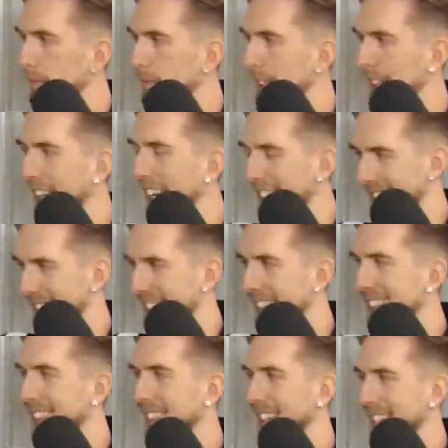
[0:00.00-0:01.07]

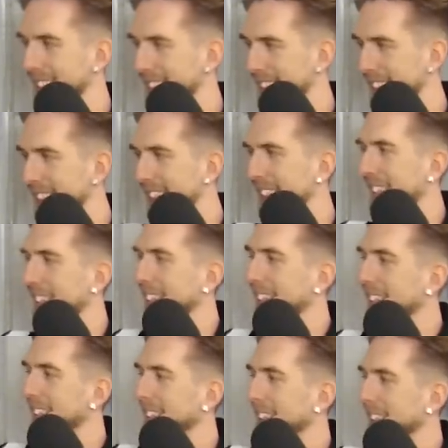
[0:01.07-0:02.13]

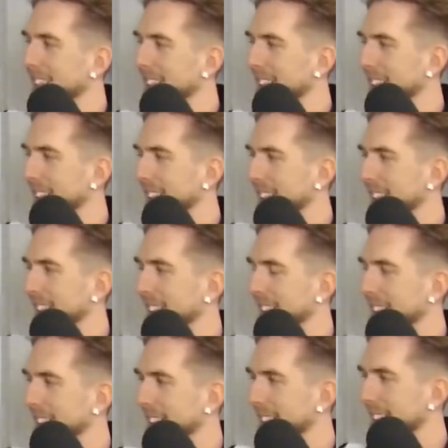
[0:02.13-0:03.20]

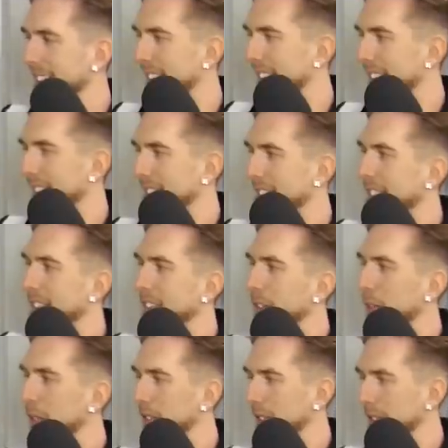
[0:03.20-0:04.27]

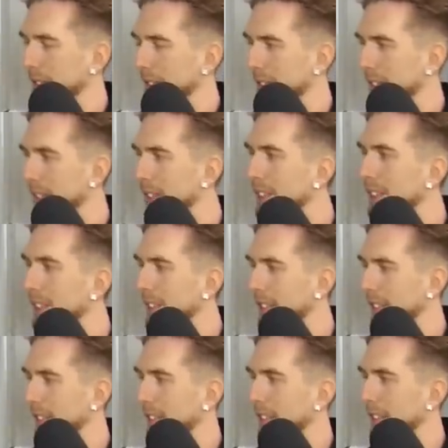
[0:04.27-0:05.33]

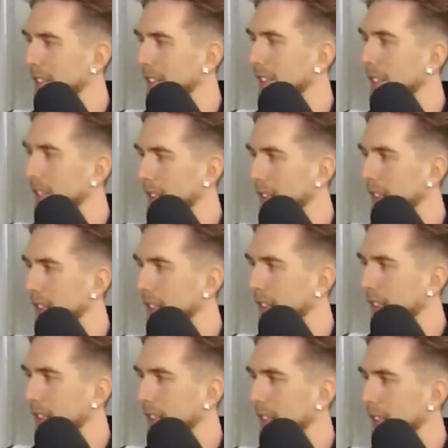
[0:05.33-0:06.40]

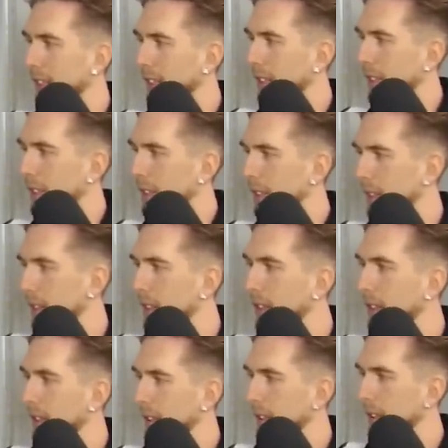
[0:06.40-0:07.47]

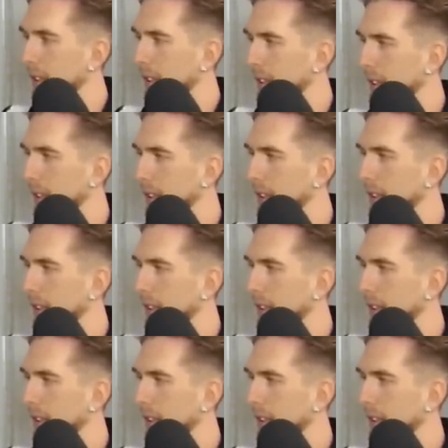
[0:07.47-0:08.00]
No words are spoken by the person on screen.